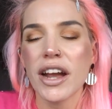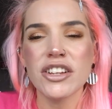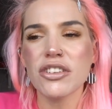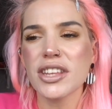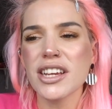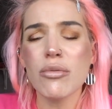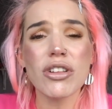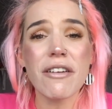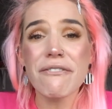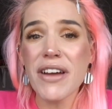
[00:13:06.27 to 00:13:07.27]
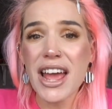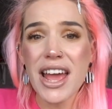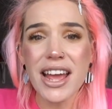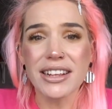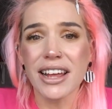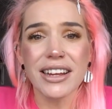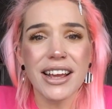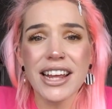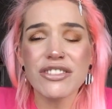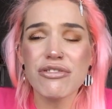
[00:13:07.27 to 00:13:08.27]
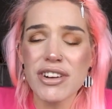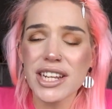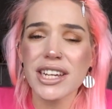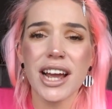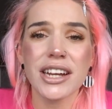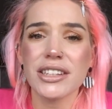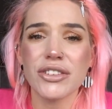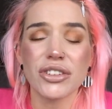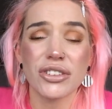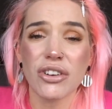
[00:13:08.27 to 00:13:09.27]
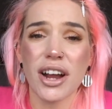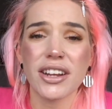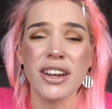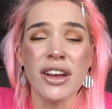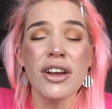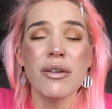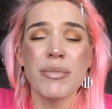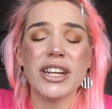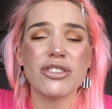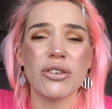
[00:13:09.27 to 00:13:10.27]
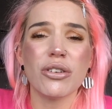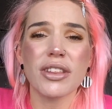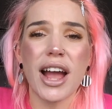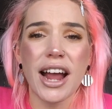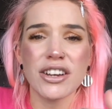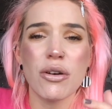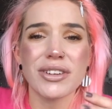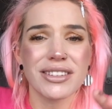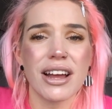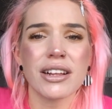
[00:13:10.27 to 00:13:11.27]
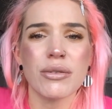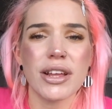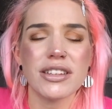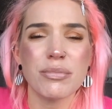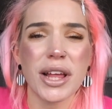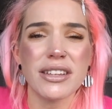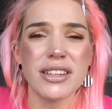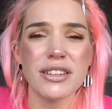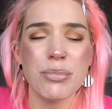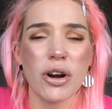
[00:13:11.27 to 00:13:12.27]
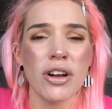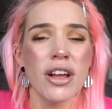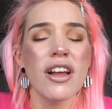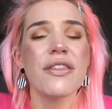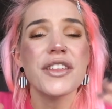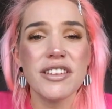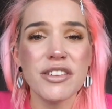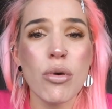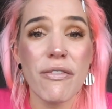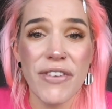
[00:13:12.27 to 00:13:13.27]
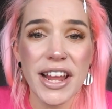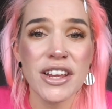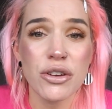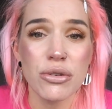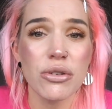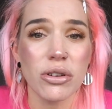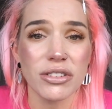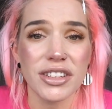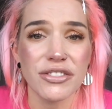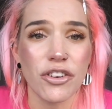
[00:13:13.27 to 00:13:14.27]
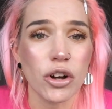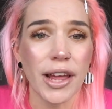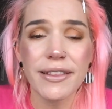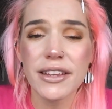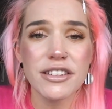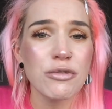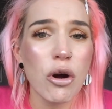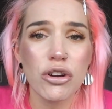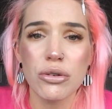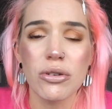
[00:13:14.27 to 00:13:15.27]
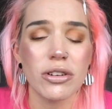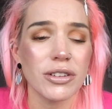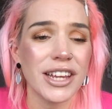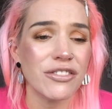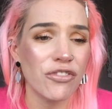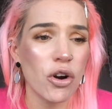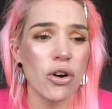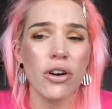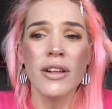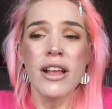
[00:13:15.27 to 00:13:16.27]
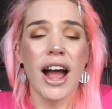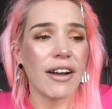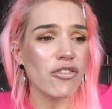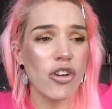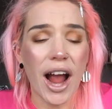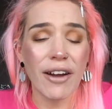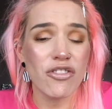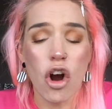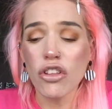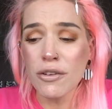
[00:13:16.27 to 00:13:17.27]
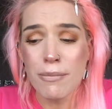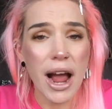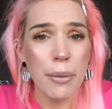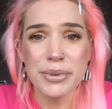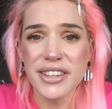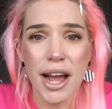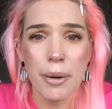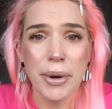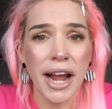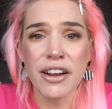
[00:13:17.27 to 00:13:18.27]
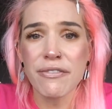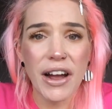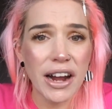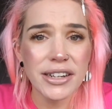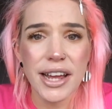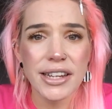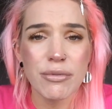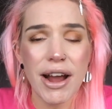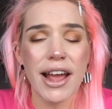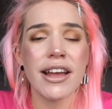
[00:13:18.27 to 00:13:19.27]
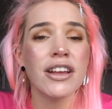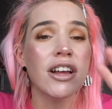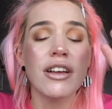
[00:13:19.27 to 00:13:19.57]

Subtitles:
And you're thinking, what the fuck? Like, it's really kind of you to try and make sure that I know exactly where this place is. But this is what fucking Google's is for. Like, this is what Google is for. I've got the Maps app. I can find anywhere.